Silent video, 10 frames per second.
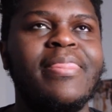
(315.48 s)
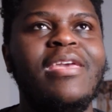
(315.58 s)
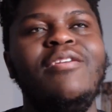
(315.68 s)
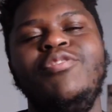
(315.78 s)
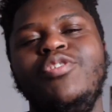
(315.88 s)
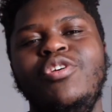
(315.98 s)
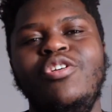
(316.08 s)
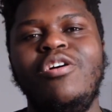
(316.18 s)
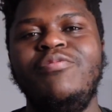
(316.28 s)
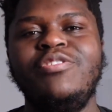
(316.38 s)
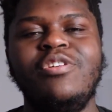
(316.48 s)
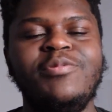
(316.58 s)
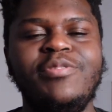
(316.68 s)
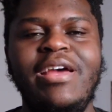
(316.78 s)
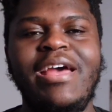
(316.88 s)
Even if you're doing coffee
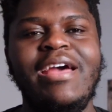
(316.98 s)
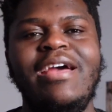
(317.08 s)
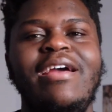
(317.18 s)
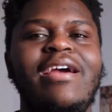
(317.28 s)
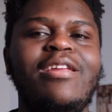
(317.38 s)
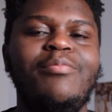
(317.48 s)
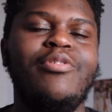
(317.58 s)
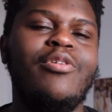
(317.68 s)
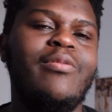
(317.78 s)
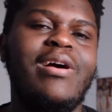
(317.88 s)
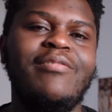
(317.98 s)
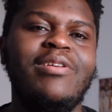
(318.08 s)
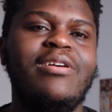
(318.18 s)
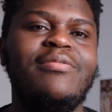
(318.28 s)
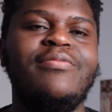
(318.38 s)
shops, Air and the Pro have
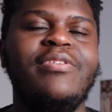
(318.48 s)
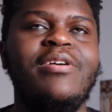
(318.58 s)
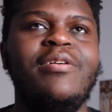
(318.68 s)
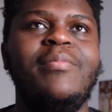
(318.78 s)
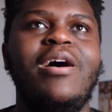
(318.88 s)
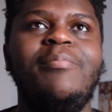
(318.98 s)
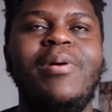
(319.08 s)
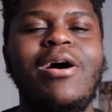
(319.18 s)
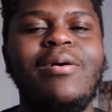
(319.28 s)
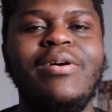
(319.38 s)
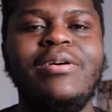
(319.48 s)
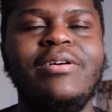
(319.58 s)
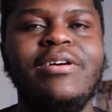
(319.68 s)
enough power.